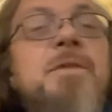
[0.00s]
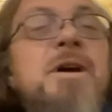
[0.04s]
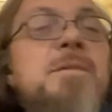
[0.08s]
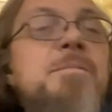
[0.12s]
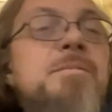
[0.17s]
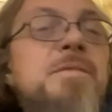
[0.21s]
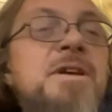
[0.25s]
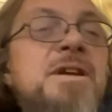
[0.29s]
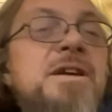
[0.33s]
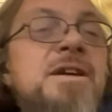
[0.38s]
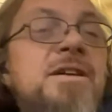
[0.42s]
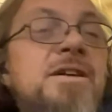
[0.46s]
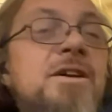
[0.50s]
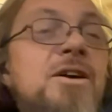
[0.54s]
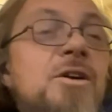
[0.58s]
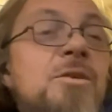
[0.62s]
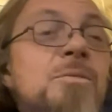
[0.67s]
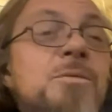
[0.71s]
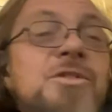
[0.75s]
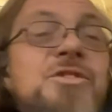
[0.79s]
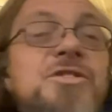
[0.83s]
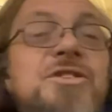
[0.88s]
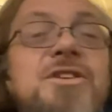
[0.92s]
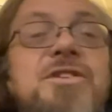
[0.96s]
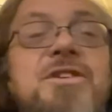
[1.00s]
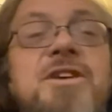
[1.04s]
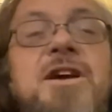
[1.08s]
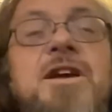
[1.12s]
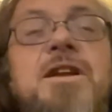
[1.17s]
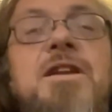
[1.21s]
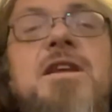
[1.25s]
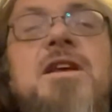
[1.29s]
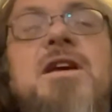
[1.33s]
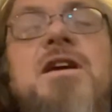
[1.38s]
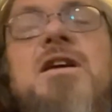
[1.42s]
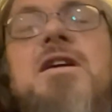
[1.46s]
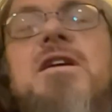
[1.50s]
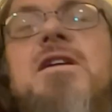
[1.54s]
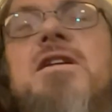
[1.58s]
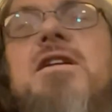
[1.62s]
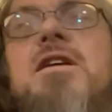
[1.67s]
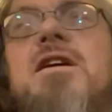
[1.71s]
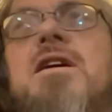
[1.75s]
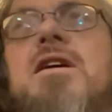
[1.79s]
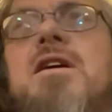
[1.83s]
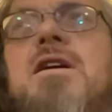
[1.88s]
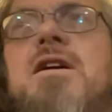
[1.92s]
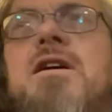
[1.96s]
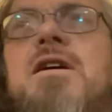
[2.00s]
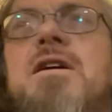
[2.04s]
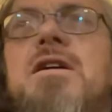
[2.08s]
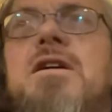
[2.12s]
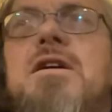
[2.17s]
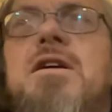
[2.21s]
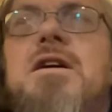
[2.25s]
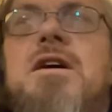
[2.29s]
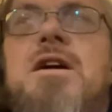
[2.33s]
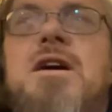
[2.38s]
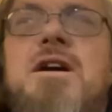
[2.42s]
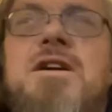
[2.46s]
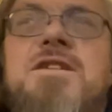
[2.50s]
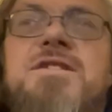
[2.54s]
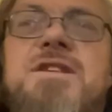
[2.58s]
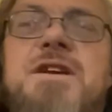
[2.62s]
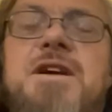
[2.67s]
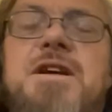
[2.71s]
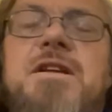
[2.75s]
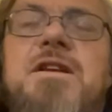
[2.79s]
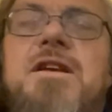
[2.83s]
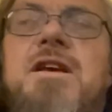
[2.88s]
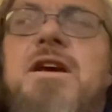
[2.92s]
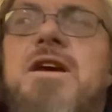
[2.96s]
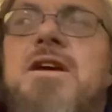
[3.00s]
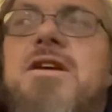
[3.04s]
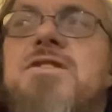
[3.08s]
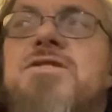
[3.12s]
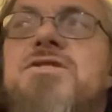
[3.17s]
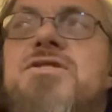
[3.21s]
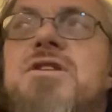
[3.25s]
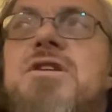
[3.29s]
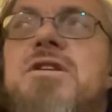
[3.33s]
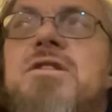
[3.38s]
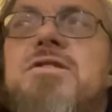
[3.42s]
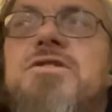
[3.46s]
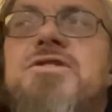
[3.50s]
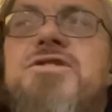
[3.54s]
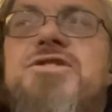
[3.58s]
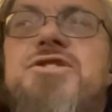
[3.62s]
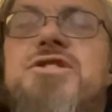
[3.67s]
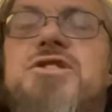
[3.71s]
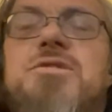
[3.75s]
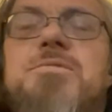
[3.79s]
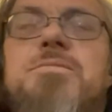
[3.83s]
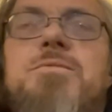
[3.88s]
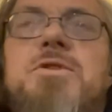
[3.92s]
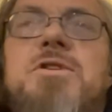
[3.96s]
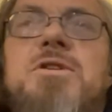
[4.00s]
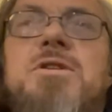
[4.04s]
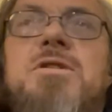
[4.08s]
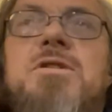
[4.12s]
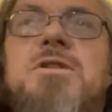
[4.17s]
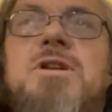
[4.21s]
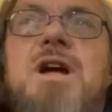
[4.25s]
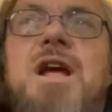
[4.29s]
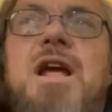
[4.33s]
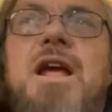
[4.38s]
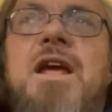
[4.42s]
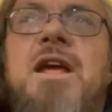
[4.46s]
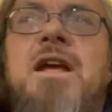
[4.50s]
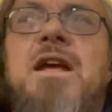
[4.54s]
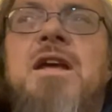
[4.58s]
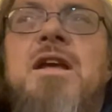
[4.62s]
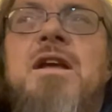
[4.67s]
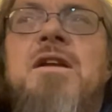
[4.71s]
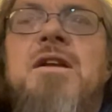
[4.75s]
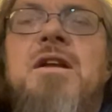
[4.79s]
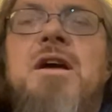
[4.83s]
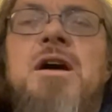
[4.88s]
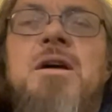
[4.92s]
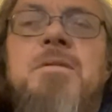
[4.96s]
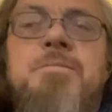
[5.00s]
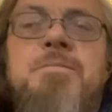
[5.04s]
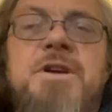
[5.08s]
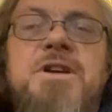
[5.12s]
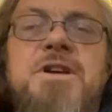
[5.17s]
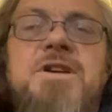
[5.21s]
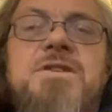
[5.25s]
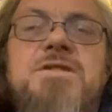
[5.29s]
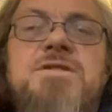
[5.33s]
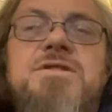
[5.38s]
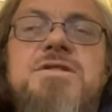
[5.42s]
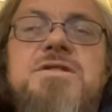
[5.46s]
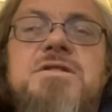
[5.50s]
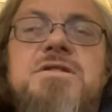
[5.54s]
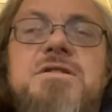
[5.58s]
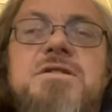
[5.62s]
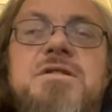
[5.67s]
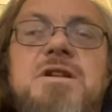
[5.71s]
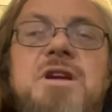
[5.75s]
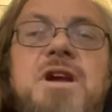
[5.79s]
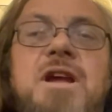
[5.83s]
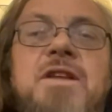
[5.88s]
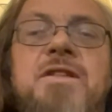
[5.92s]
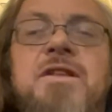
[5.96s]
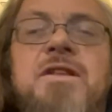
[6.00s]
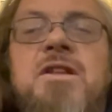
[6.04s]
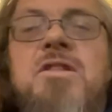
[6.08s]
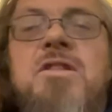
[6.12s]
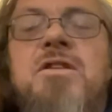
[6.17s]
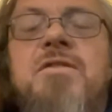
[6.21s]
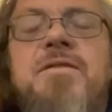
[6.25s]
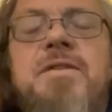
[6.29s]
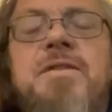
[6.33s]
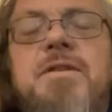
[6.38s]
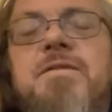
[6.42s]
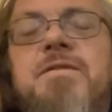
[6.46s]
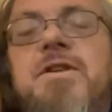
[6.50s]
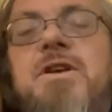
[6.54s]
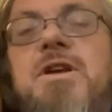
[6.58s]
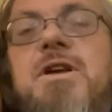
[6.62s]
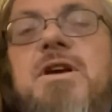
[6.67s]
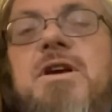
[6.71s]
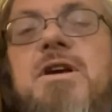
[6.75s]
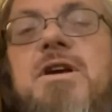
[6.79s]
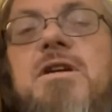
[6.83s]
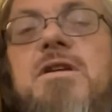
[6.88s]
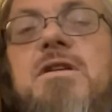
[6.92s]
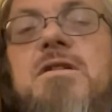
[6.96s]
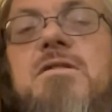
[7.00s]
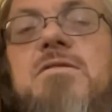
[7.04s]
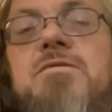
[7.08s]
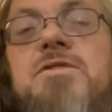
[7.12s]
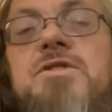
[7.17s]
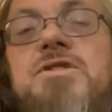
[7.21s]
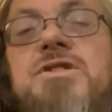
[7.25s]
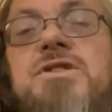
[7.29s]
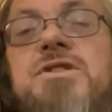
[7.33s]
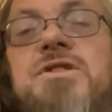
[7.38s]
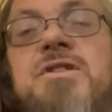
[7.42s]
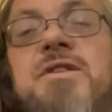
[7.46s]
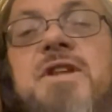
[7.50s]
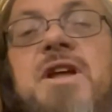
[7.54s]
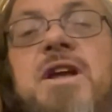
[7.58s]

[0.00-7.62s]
It might be almost a 10K. A 10K is called a super and a beast, and then the 50K, which